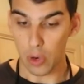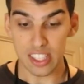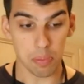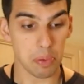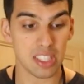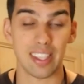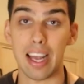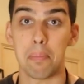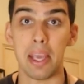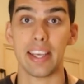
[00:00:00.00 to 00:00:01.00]
recipes that
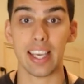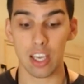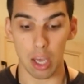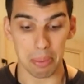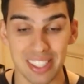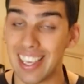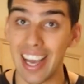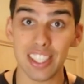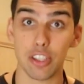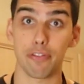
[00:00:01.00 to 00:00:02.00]
I'm making,
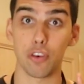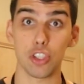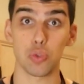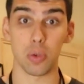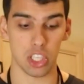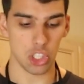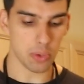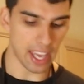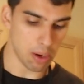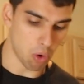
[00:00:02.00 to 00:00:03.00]
besides the first one, the
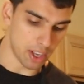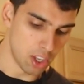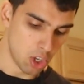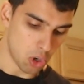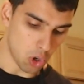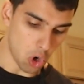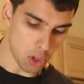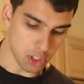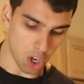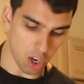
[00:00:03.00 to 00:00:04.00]
UK one, are
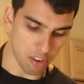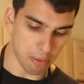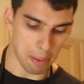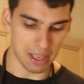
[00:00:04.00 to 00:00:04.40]
all thought of by